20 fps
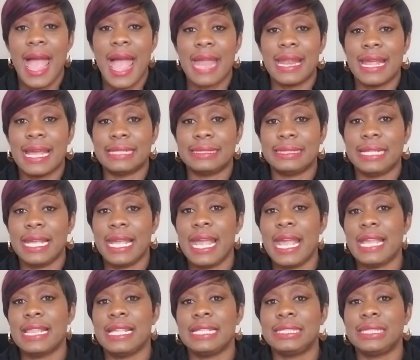and I say,
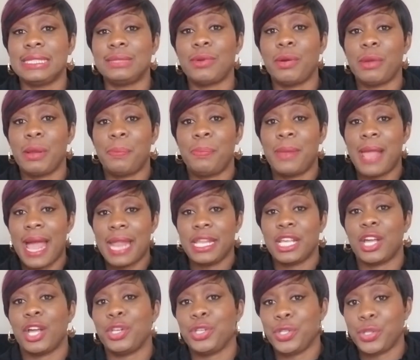hey, this is what we're
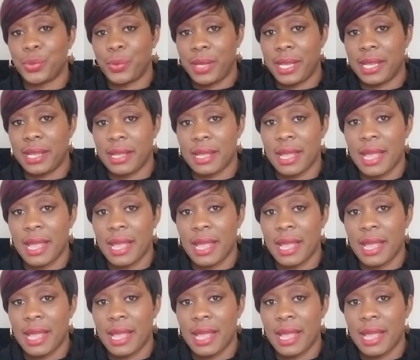planning on doing.